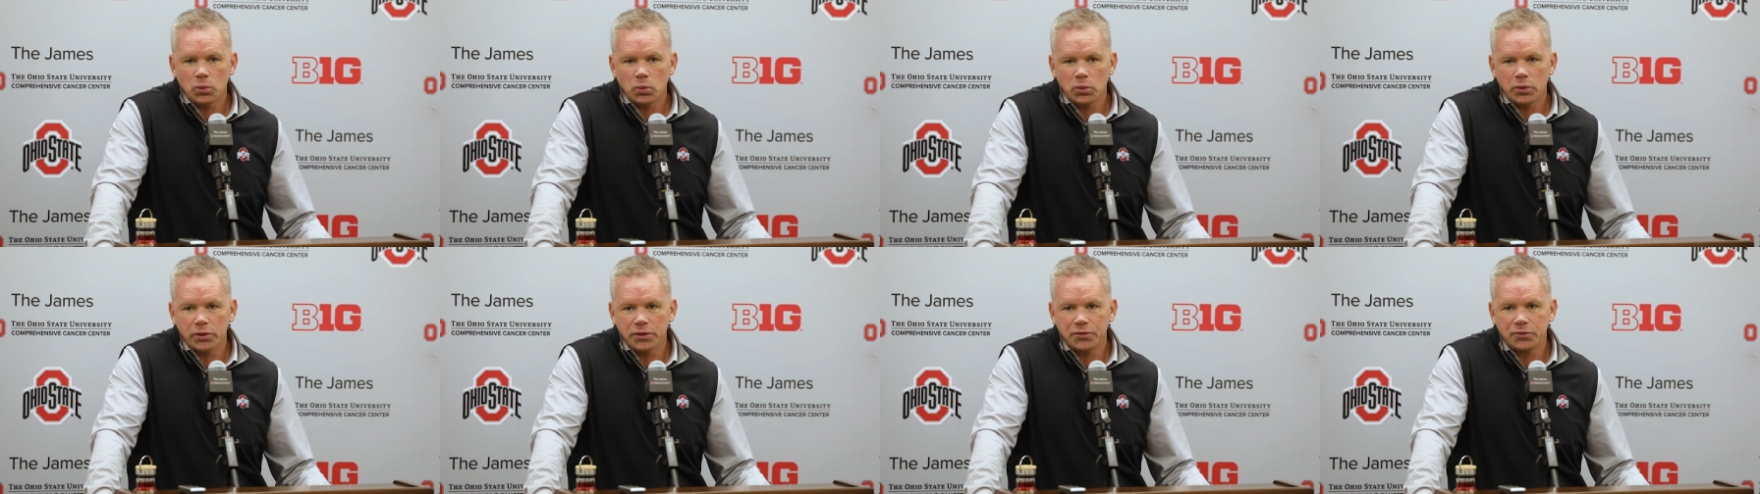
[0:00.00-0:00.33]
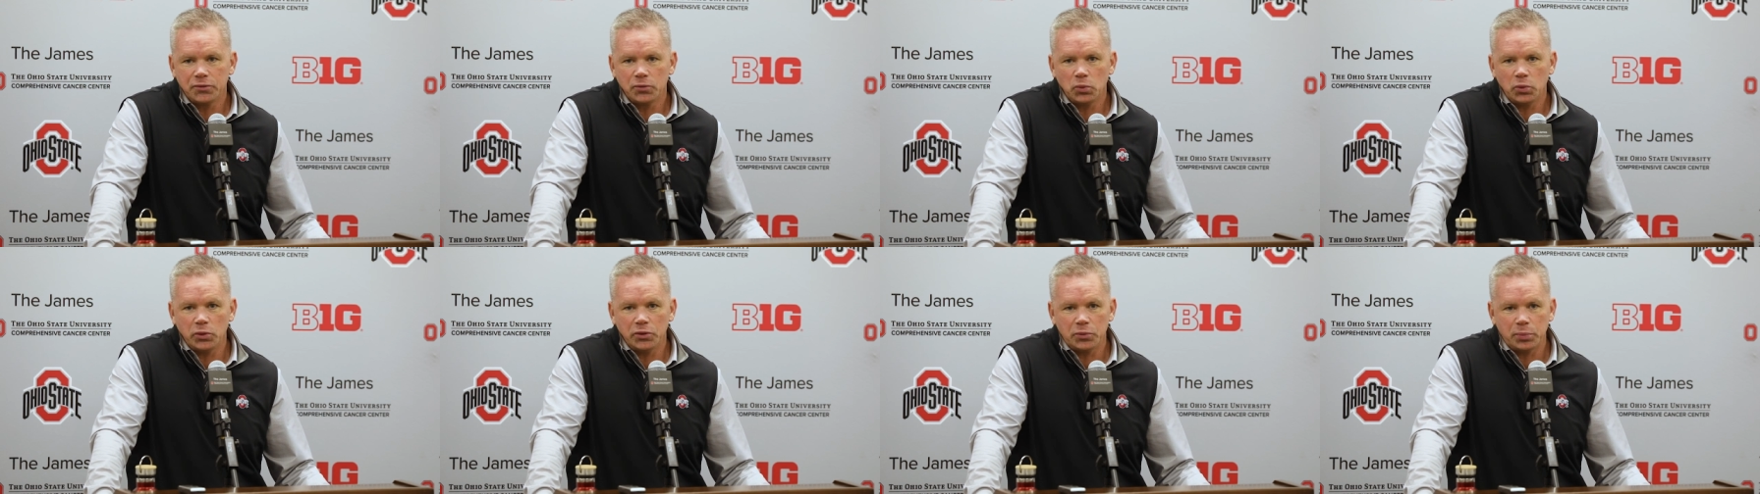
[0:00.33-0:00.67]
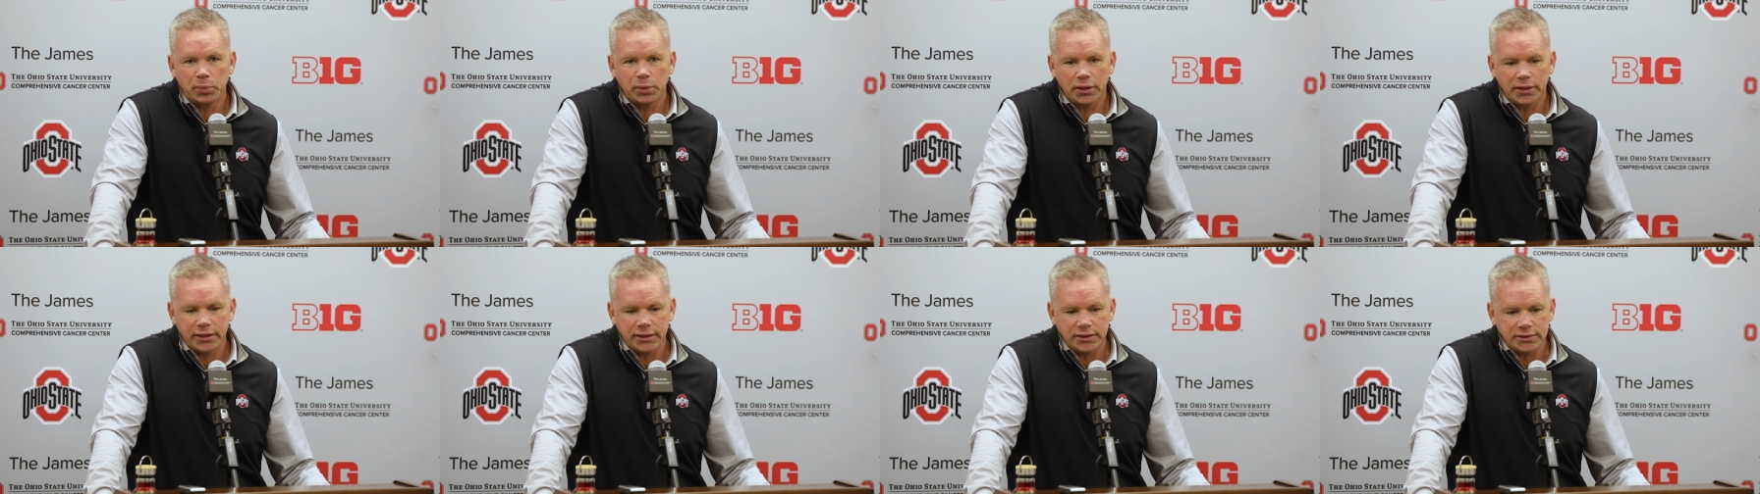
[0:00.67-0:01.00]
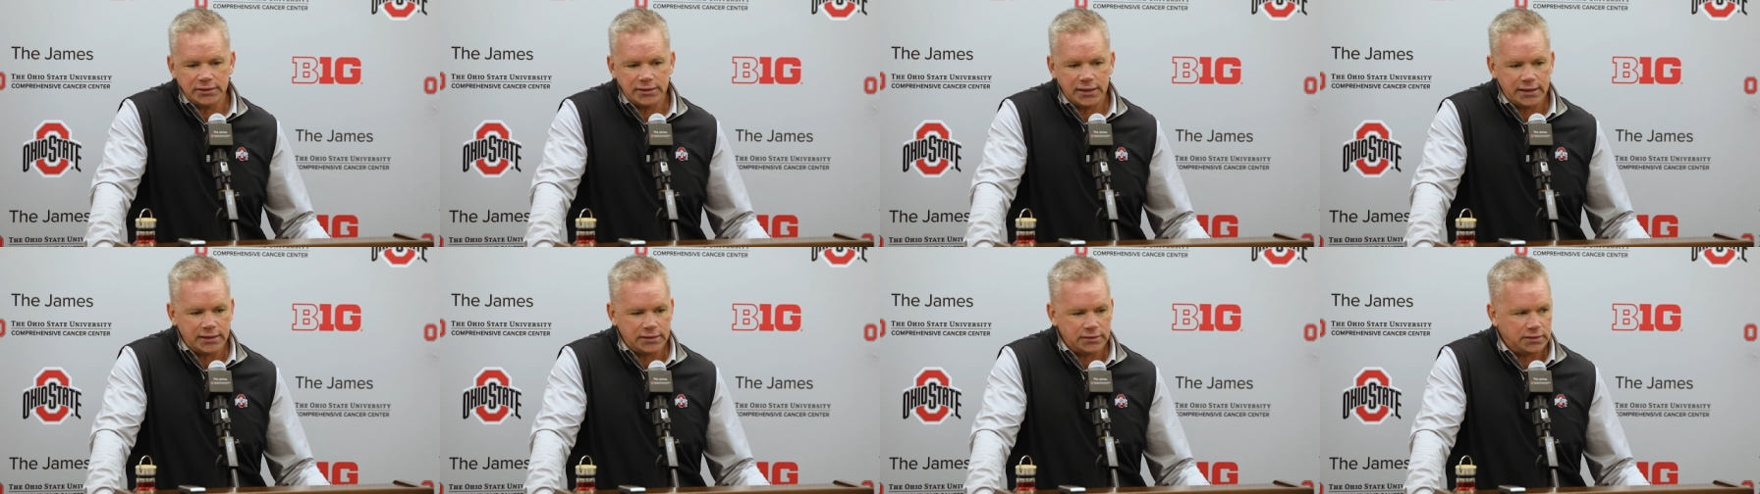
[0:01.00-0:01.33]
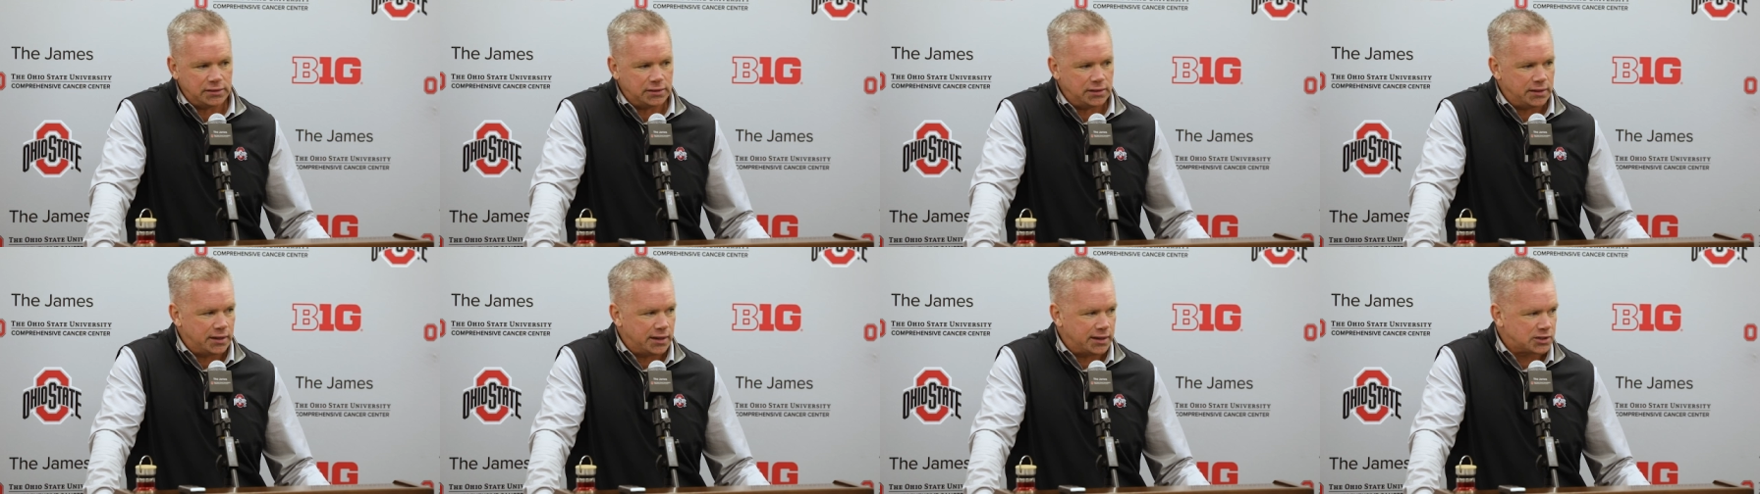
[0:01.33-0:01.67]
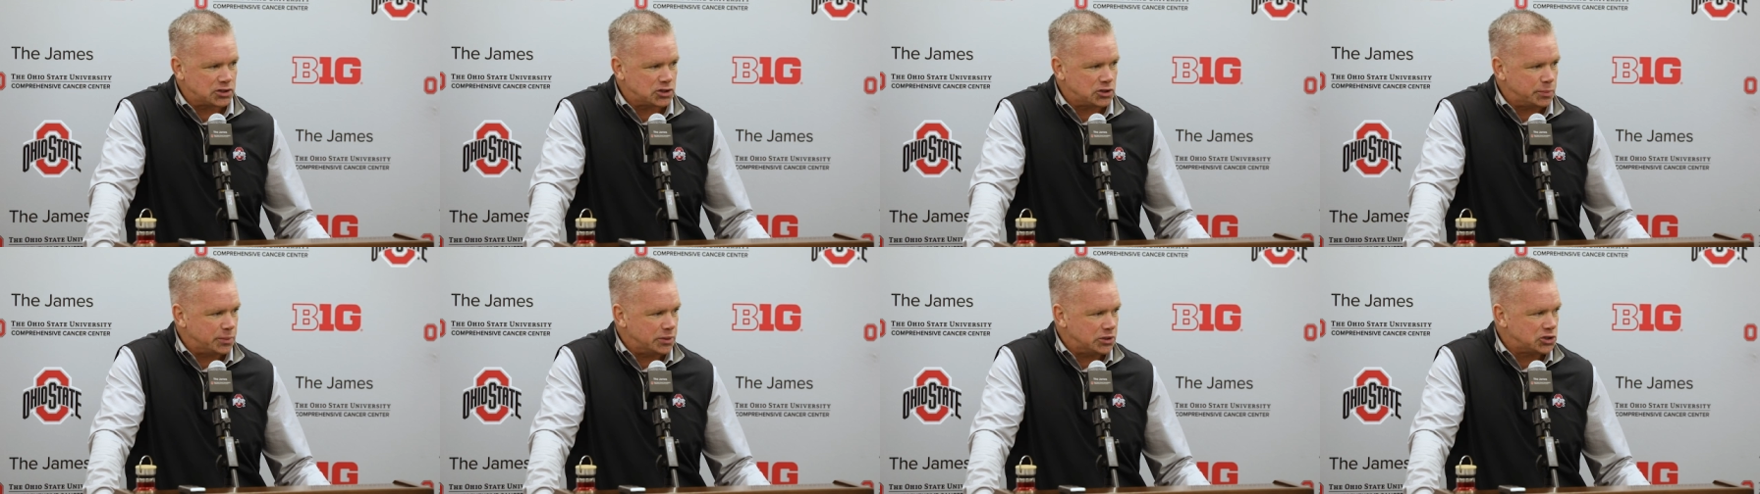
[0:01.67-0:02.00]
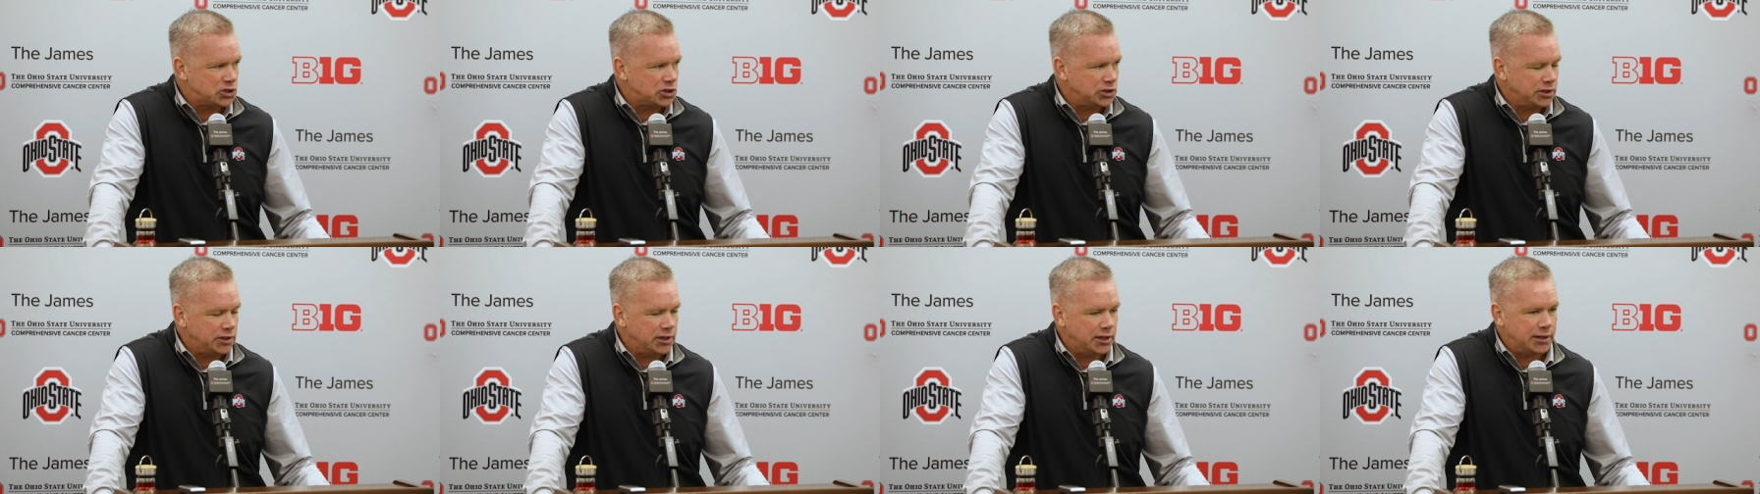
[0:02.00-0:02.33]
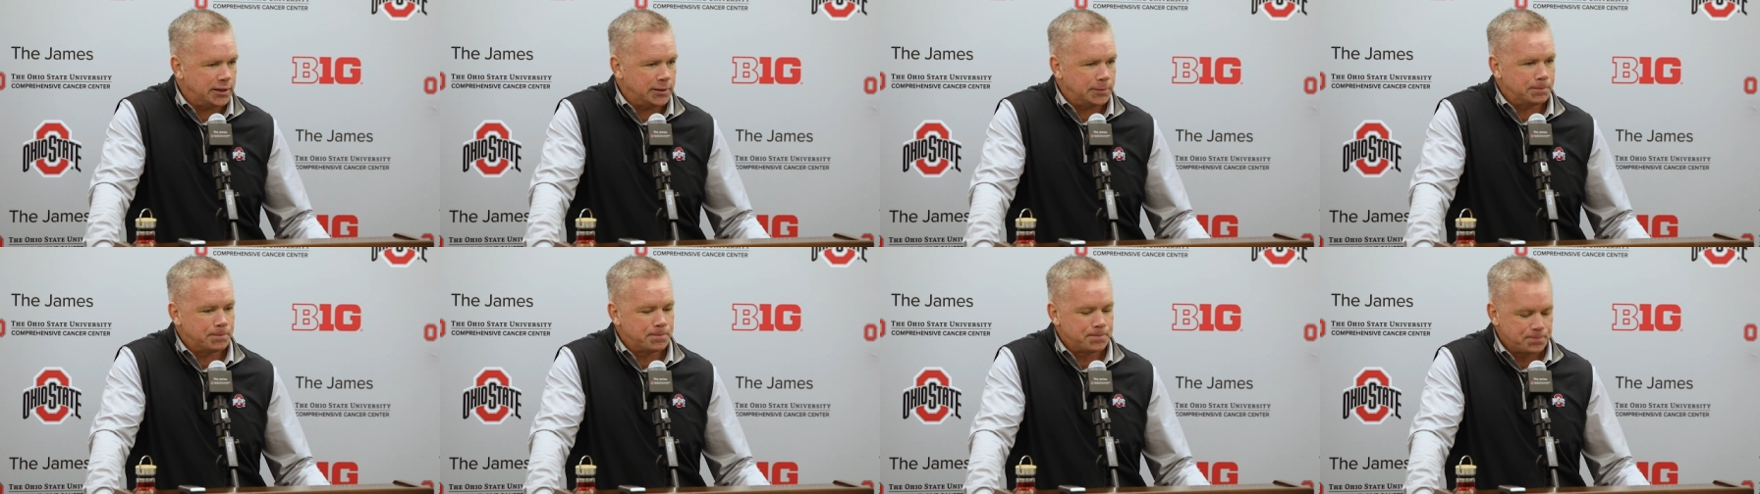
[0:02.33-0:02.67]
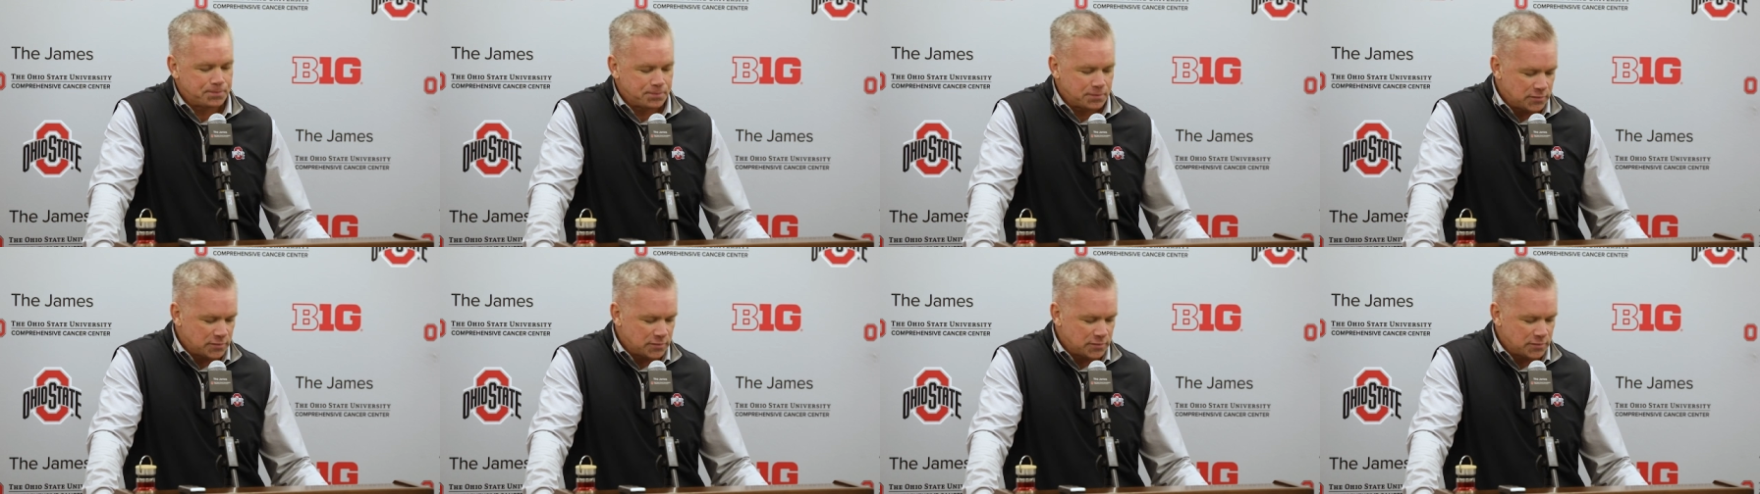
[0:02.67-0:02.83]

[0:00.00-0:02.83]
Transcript: with with playing Dayton in an exhibition game.